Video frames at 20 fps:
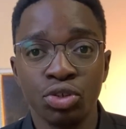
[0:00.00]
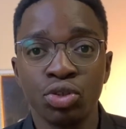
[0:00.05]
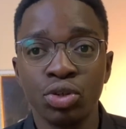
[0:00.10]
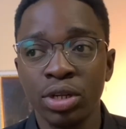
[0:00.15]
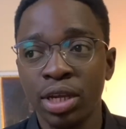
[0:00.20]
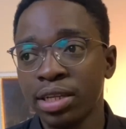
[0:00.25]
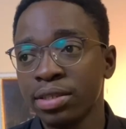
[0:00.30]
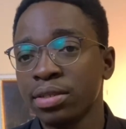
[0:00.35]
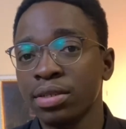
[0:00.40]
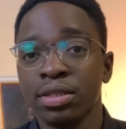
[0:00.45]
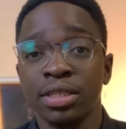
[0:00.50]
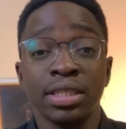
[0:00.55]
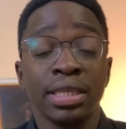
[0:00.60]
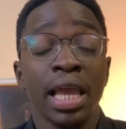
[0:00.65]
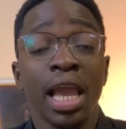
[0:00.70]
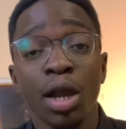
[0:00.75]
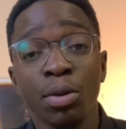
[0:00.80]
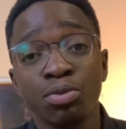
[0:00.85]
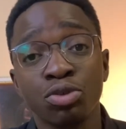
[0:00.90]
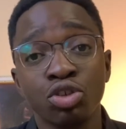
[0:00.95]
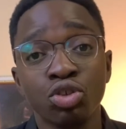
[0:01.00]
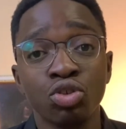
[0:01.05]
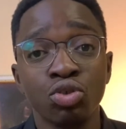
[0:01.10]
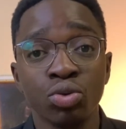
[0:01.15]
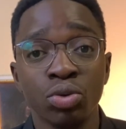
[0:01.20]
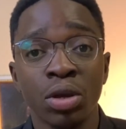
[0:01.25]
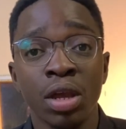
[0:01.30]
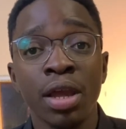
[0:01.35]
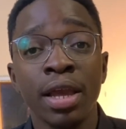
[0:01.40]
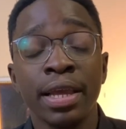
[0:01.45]
So that this helps you
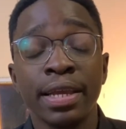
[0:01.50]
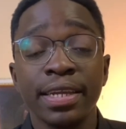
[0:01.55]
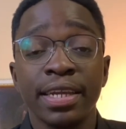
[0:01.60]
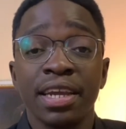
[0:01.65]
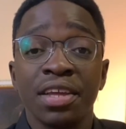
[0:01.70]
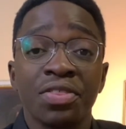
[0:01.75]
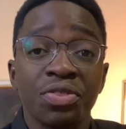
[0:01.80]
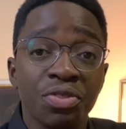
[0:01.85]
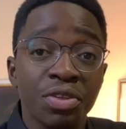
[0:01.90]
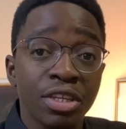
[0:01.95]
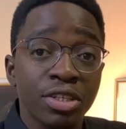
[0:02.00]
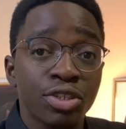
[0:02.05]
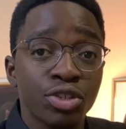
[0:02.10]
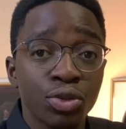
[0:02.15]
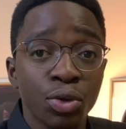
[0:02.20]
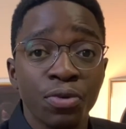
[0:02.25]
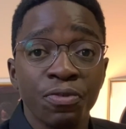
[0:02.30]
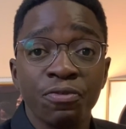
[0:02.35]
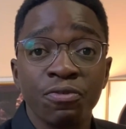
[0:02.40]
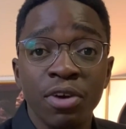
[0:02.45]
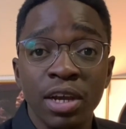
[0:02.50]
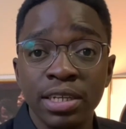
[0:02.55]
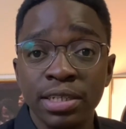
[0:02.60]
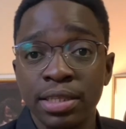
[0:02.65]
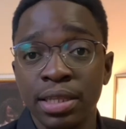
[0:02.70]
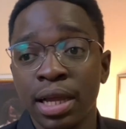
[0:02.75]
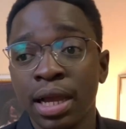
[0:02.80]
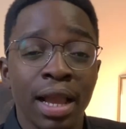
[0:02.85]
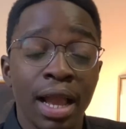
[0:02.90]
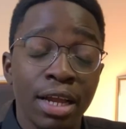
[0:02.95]
to get things done
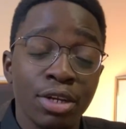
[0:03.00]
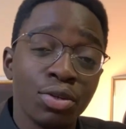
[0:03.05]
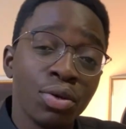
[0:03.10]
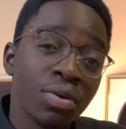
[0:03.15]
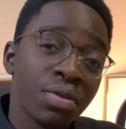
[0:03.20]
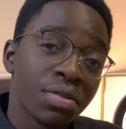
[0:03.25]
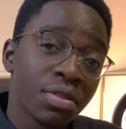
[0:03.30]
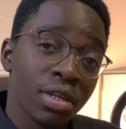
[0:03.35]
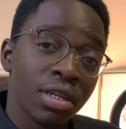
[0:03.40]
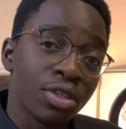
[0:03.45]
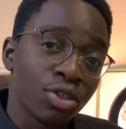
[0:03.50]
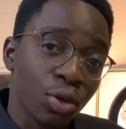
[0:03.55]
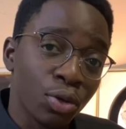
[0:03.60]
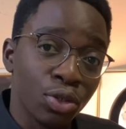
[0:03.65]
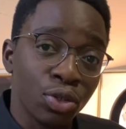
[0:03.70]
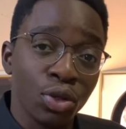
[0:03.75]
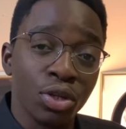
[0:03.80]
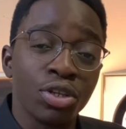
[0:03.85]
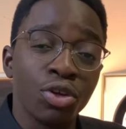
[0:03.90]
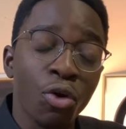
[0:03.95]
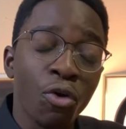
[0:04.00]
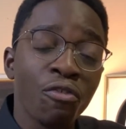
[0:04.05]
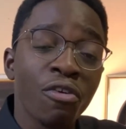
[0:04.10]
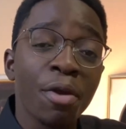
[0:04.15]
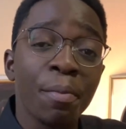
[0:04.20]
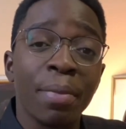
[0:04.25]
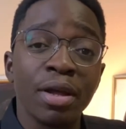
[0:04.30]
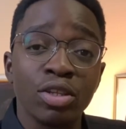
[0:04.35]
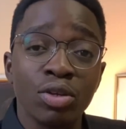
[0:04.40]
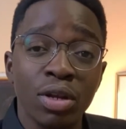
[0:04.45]
faster and do things or study
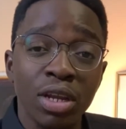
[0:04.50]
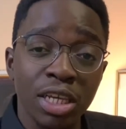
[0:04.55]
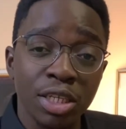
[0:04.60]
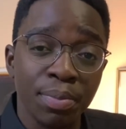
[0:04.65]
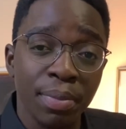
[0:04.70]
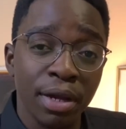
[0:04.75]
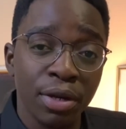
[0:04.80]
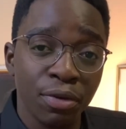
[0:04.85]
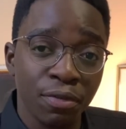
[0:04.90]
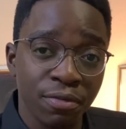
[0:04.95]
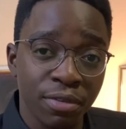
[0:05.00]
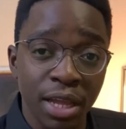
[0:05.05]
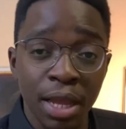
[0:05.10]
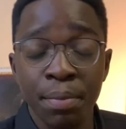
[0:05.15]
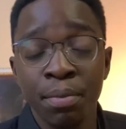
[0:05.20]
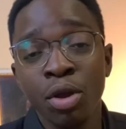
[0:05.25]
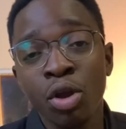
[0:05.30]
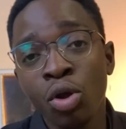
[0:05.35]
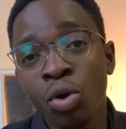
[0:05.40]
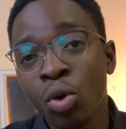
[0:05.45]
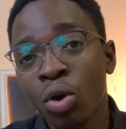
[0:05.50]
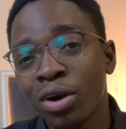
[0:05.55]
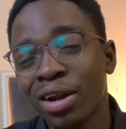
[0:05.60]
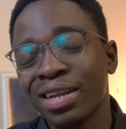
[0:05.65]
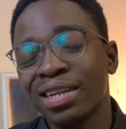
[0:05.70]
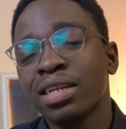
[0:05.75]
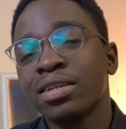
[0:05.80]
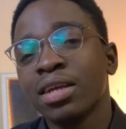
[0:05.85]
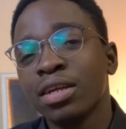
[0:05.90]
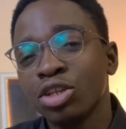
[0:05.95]
over a particular span of time,
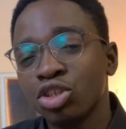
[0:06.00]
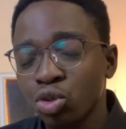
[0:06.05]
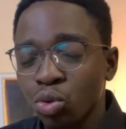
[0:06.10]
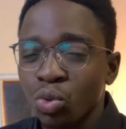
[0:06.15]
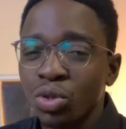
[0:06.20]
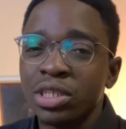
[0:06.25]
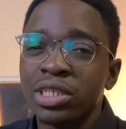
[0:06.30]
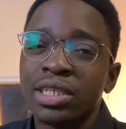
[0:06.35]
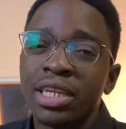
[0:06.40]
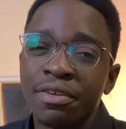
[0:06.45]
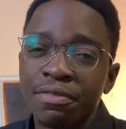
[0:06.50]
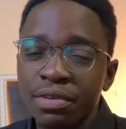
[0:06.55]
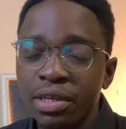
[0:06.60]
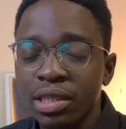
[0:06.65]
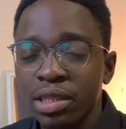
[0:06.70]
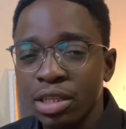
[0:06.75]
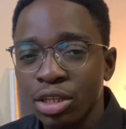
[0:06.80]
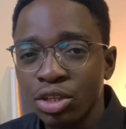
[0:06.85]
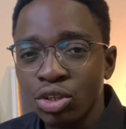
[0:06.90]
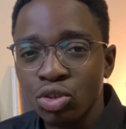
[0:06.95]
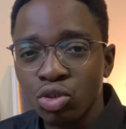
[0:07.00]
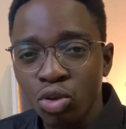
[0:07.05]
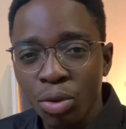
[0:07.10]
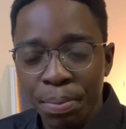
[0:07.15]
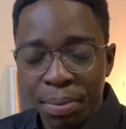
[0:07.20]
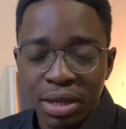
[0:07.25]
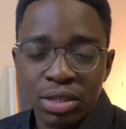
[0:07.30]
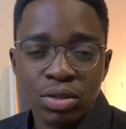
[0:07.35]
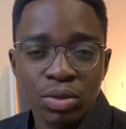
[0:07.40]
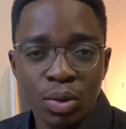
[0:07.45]
rather than squeezing everything into a
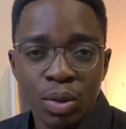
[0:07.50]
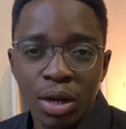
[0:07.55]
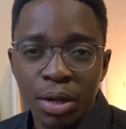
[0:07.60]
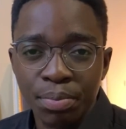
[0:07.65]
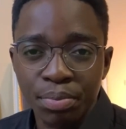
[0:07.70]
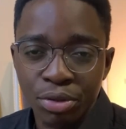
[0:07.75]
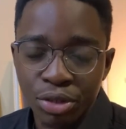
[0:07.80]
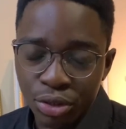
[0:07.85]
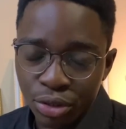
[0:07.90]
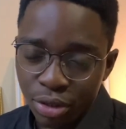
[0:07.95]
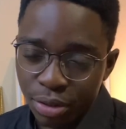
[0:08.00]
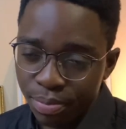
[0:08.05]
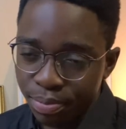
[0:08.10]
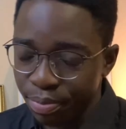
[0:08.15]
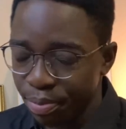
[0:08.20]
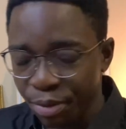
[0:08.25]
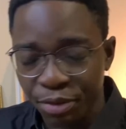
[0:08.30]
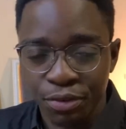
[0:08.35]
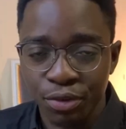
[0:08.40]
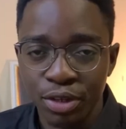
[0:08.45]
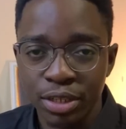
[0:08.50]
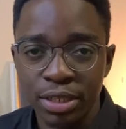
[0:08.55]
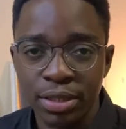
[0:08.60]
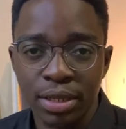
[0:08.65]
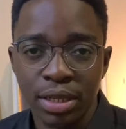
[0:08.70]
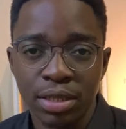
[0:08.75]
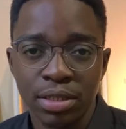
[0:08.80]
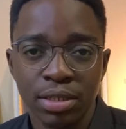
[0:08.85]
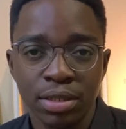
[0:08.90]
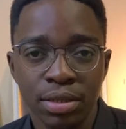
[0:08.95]
particular period before the
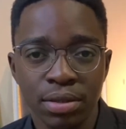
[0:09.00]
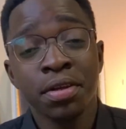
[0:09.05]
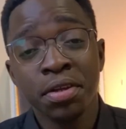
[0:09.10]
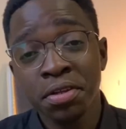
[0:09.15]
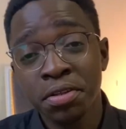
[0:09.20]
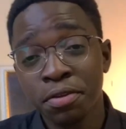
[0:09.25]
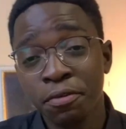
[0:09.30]
test.